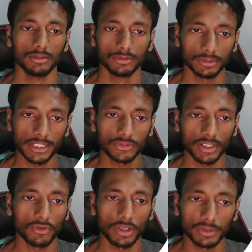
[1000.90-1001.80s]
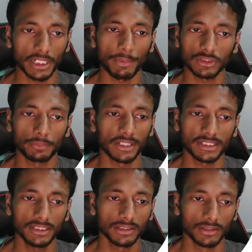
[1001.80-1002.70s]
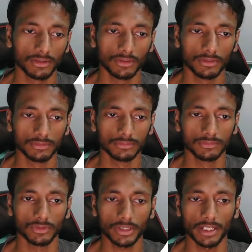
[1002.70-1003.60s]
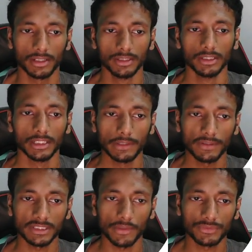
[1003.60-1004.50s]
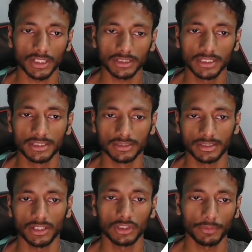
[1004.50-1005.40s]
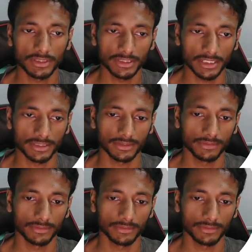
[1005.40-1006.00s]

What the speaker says: So that's why whatever the number actually present, okay, if I subtract this 10 to the power 6,